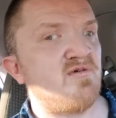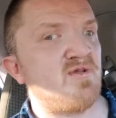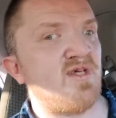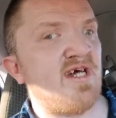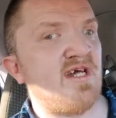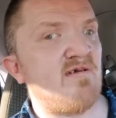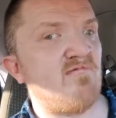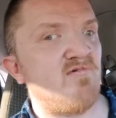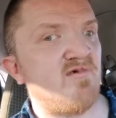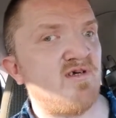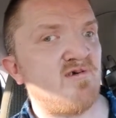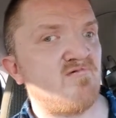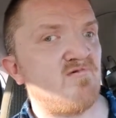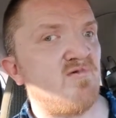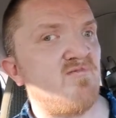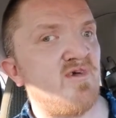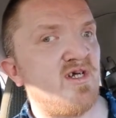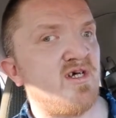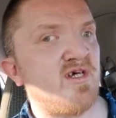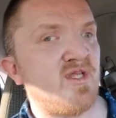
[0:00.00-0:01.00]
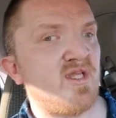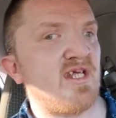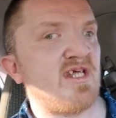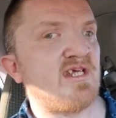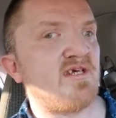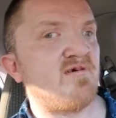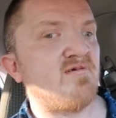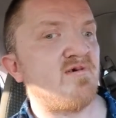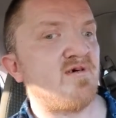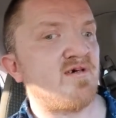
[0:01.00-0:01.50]
that's what drew me to this
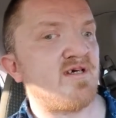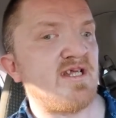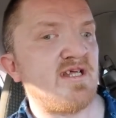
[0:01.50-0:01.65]
truck,